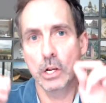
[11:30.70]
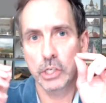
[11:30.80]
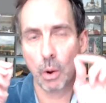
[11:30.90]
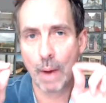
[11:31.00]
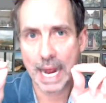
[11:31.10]

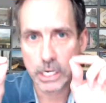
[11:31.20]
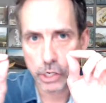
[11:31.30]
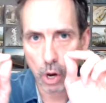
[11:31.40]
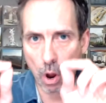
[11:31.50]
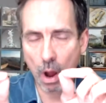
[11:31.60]
So I
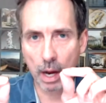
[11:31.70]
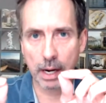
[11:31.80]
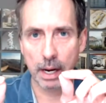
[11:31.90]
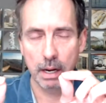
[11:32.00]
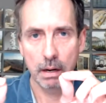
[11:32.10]

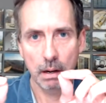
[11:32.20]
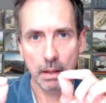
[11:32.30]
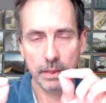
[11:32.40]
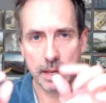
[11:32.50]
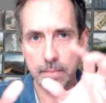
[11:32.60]
took
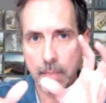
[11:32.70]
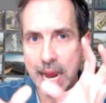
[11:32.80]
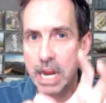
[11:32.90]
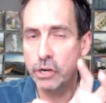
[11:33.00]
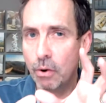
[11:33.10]
the
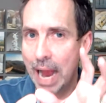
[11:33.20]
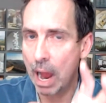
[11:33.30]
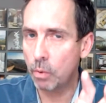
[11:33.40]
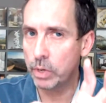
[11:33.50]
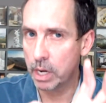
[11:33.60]
major
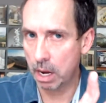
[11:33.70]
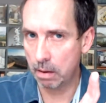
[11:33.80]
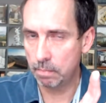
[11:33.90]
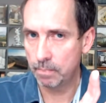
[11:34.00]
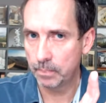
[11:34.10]

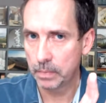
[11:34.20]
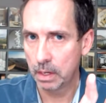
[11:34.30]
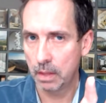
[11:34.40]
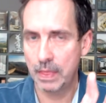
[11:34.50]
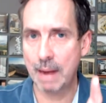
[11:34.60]
outcome
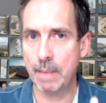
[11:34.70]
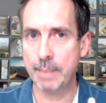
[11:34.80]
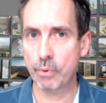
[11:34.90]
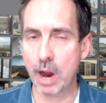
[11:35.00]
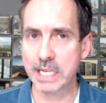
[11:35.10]
that
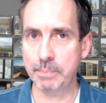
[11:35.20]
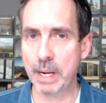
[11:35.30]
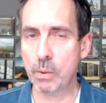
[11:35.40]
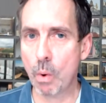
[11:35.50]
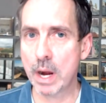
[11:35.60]
my
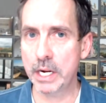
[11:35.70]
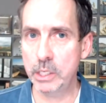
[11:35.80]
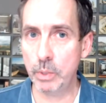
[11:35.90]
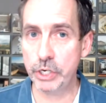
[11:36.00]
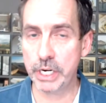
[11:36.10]
prospect wanted
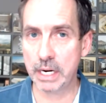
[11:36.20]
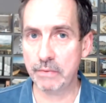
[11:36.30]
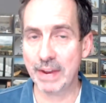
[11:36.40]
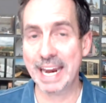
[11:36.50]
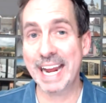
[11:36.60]
to
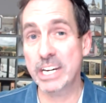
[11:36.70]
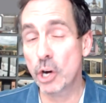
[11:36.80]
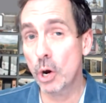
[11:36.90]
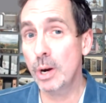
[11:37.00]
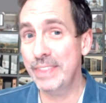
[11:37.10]
achieve, and I
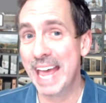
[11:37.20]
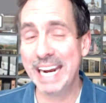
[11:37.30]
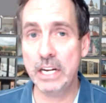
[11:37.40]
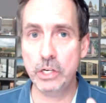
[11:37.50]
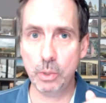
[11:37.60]
turned
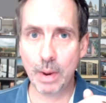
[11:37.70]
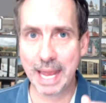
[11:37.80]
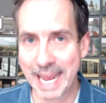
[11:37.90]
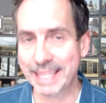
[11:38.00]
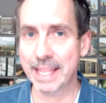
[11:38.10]
that into a
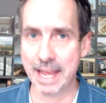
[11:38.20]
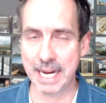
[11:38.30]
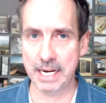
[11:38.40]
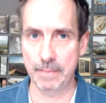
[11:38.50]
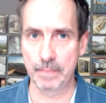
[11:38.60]

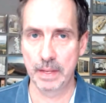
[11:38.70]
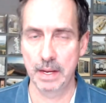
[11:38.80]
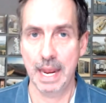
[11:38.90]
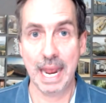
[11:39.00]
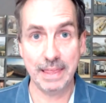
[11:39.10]
headline.
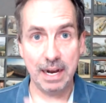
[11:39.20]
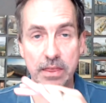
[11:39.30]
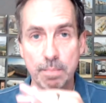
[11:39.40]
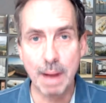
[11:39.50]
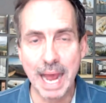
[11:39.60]
And then
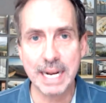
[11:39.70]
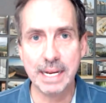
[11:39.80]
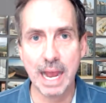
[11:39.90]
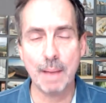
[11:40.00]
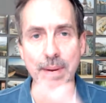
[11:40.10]
in the body
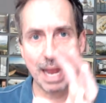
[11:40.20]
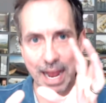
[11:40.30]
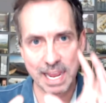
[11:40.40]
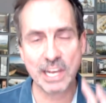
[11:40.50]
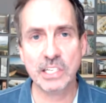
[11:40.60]
copy,
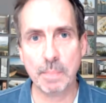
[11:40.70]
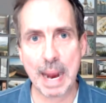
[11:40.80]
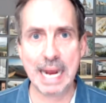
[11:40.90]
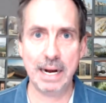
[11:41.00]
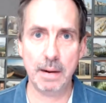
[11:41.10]
I
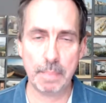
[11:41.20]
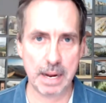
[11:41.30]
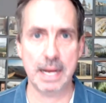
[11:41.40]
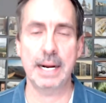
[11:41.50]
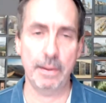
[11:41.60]
expanded
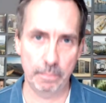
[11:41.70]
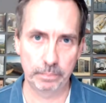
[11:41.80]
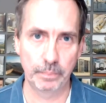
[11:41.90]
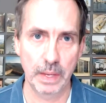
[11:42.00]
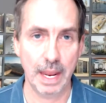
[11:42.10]
upon it.
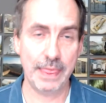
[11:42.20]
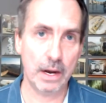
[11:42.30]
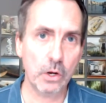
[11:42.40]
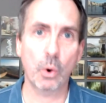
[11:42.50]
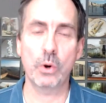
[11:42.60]
And
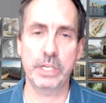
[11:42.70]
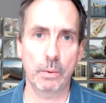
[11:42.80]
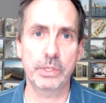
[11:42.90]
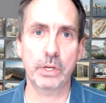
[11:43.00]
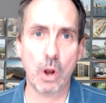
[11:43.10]
then, of course,
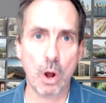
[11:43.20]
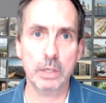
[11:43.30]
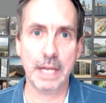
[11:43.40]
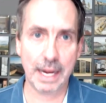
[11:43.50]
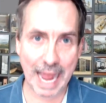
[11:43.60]
there was a
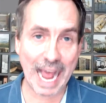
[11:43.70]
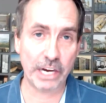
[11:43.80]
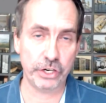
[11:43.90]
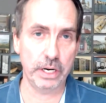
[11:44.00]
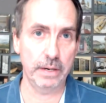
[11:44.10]
call to
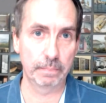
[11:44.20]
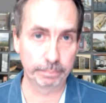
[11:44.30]
action.